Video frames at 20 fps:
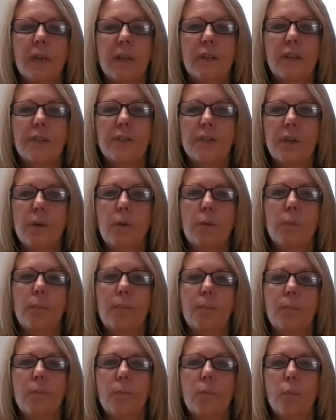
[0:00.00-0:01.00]
So
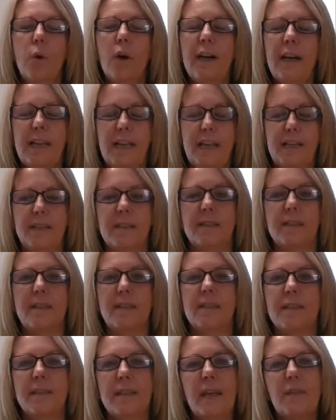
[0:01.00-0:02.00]
what is
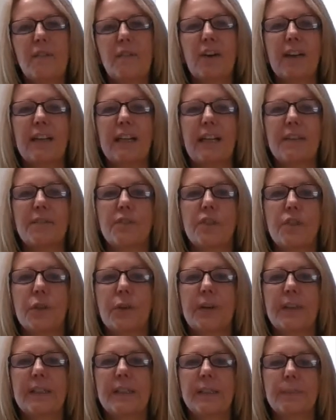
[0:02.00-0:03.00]
savoring life's
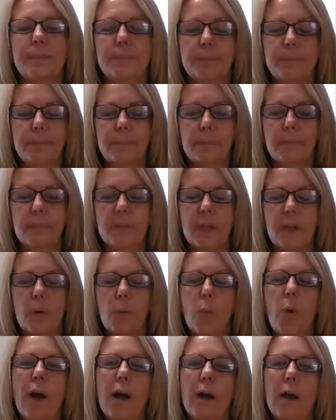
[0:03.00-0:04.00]
joys?
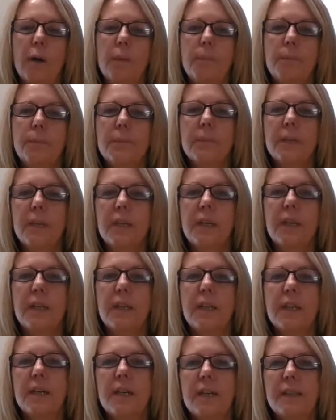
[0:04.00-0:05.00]
Well,
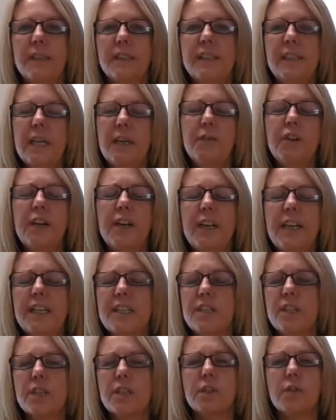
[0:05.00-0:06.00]
savoring is
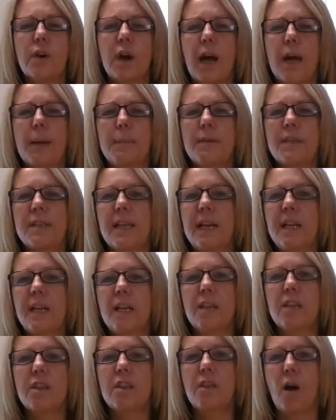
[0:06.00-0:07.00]
described as any
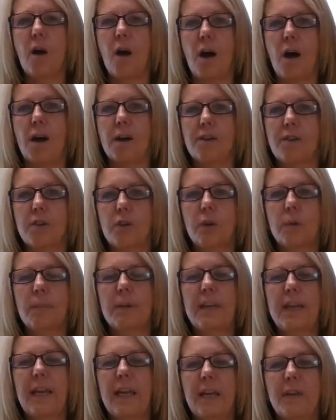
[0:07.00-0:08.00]
thought or
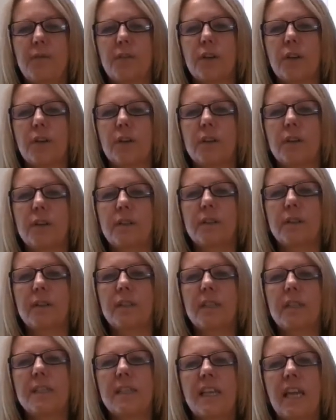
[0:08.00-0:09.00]
behavior
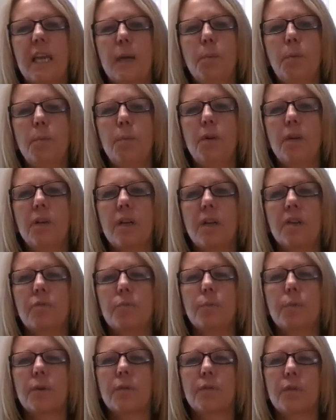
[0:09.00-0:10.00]
that is capable of
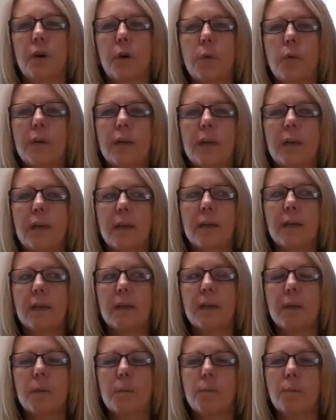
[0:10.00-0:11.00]
provoking
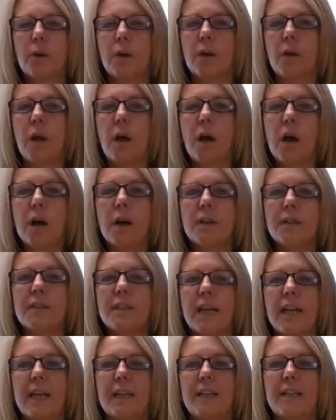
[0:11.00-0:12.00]
prolonged
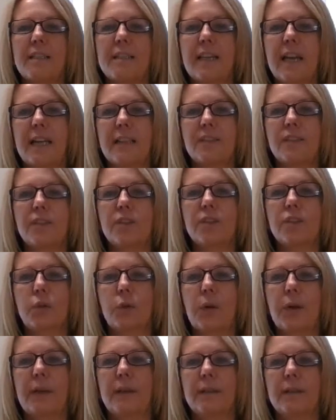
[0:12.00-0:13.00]
and intense joy.